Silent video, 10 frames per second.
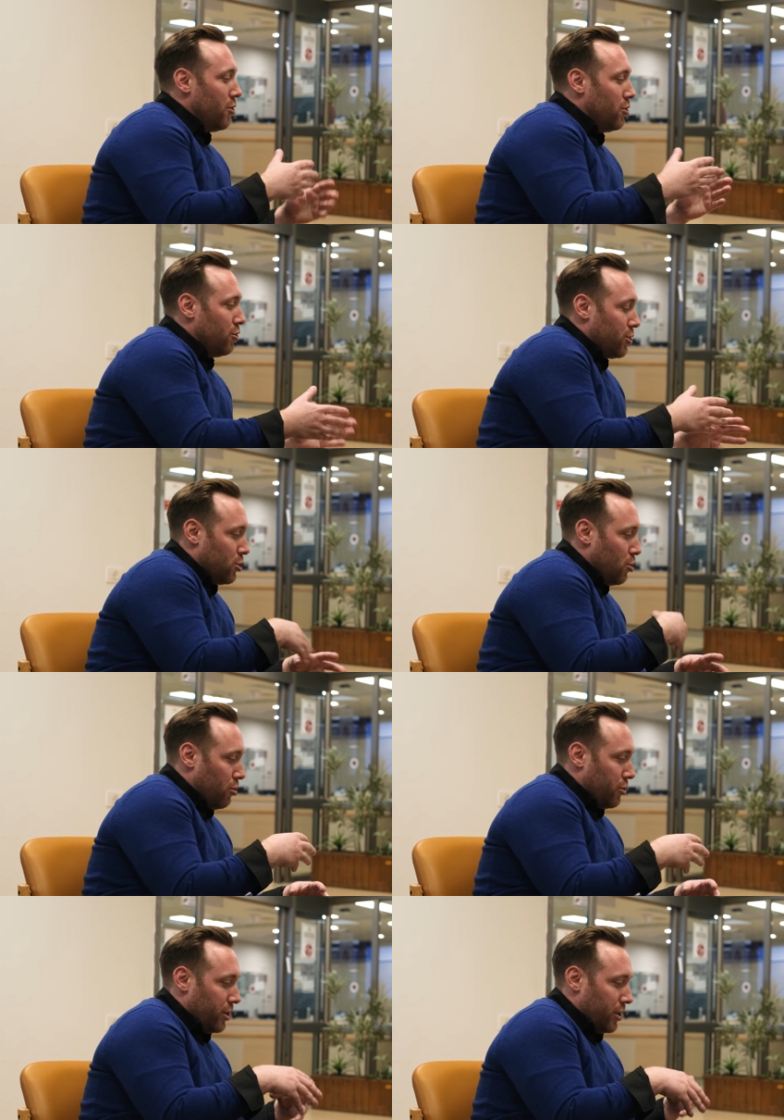your
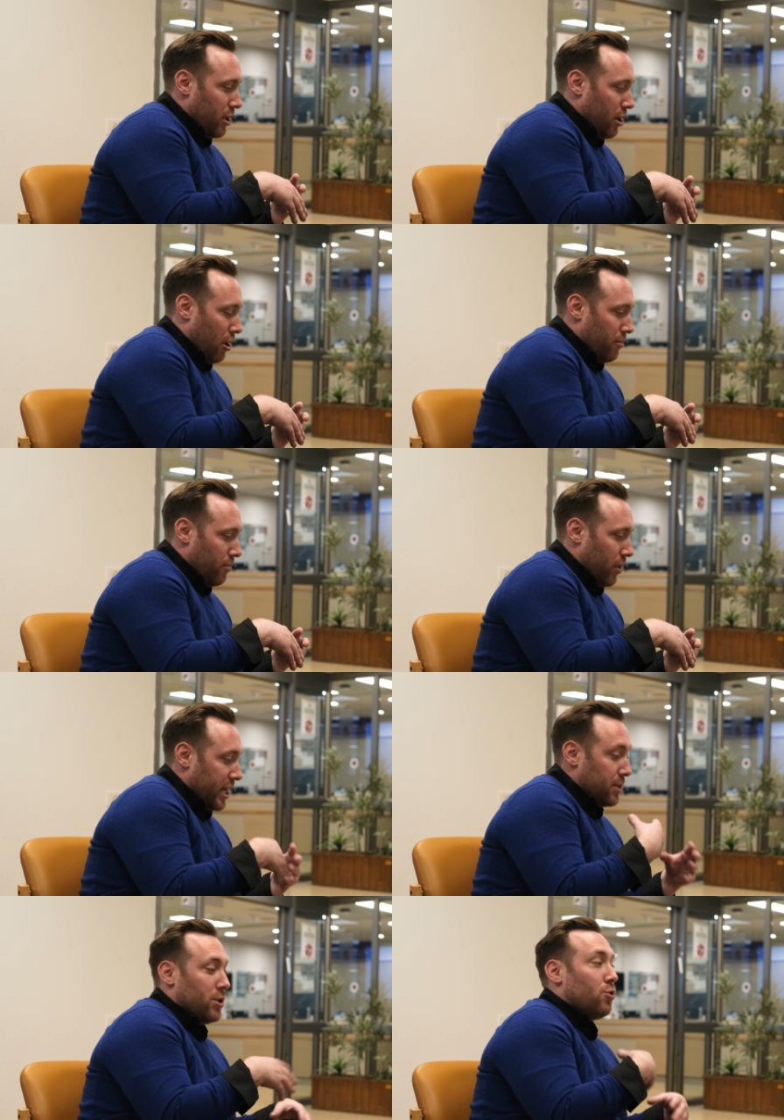story um,
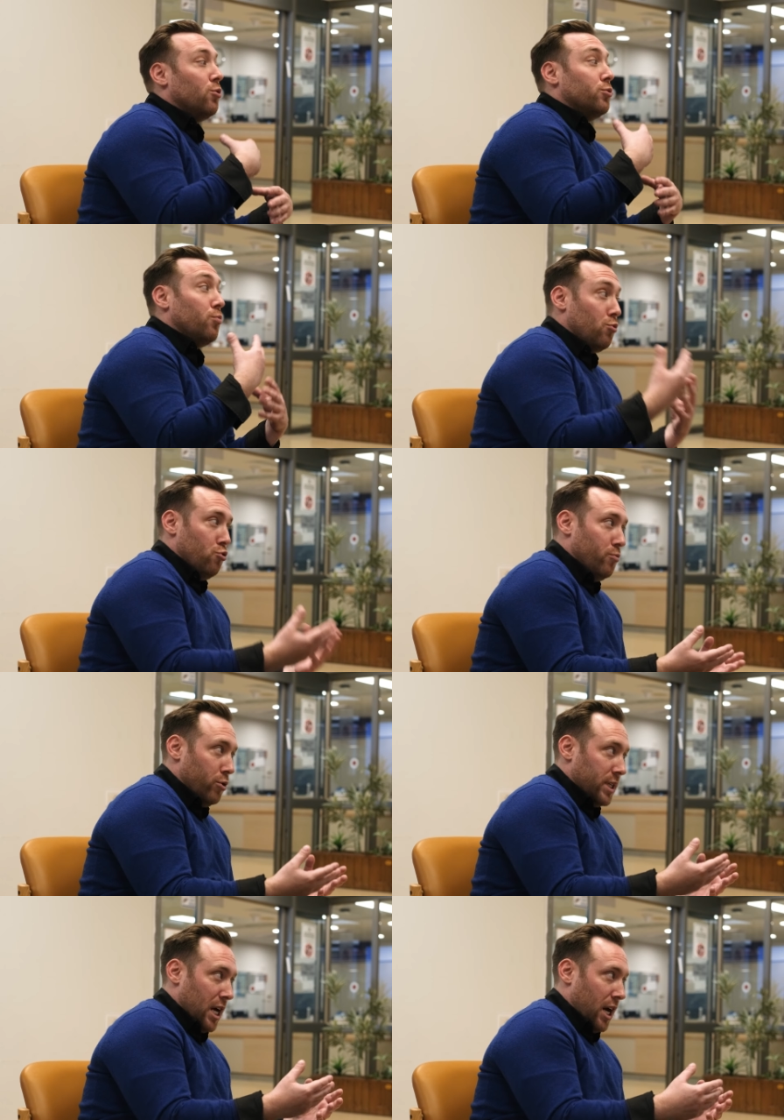has been told
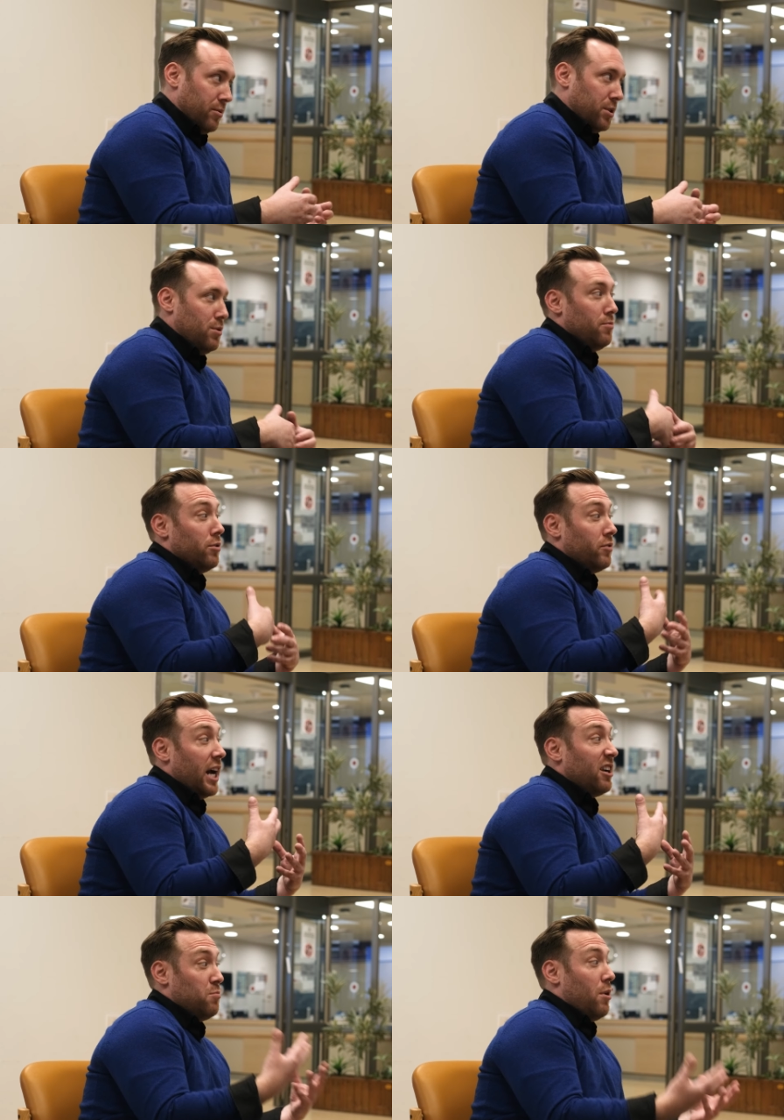numerous times. People have
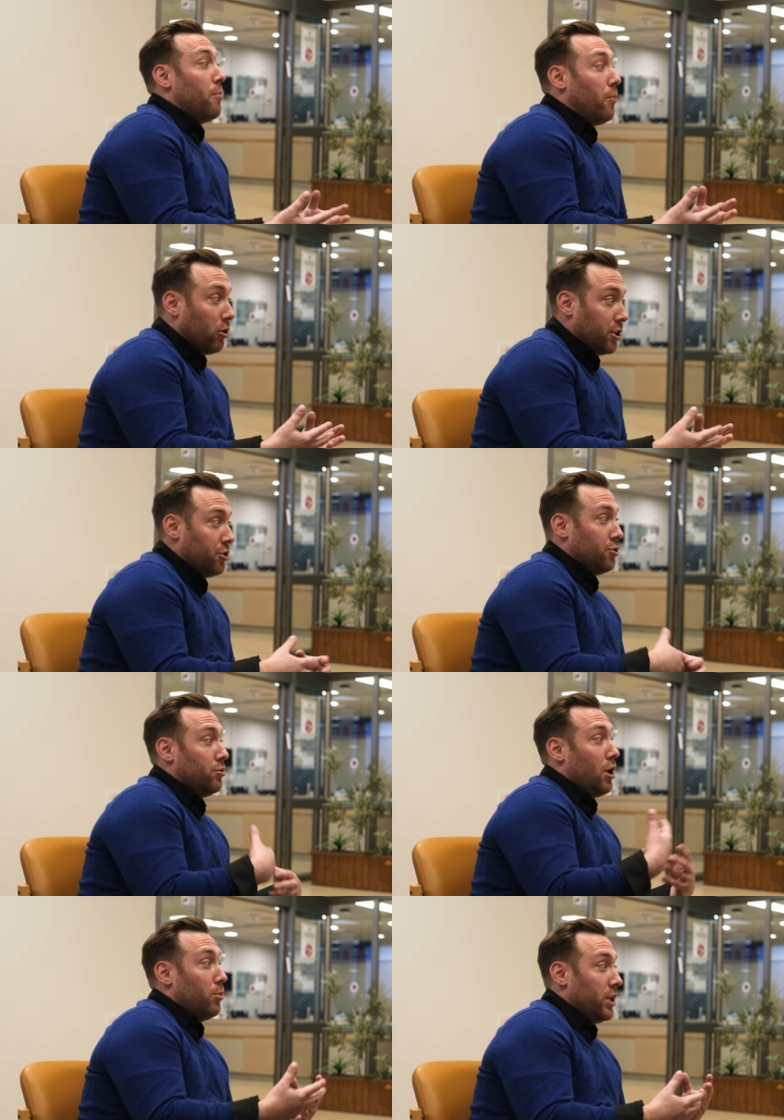kind of bombarded you
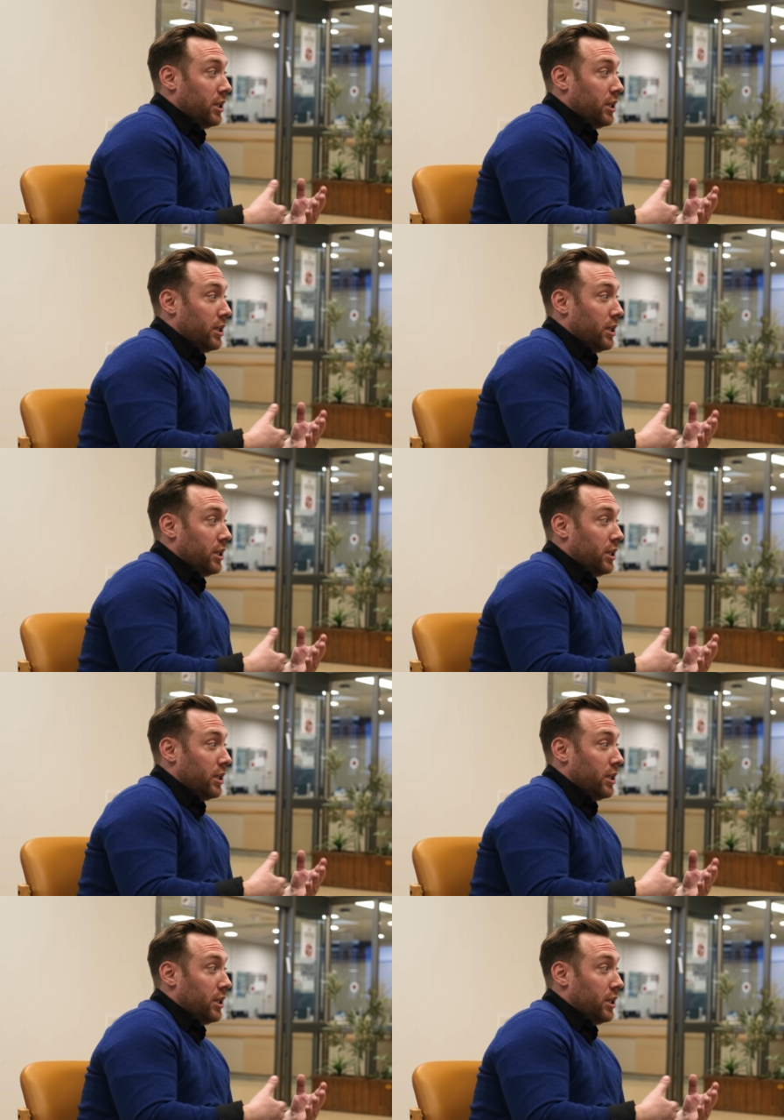coming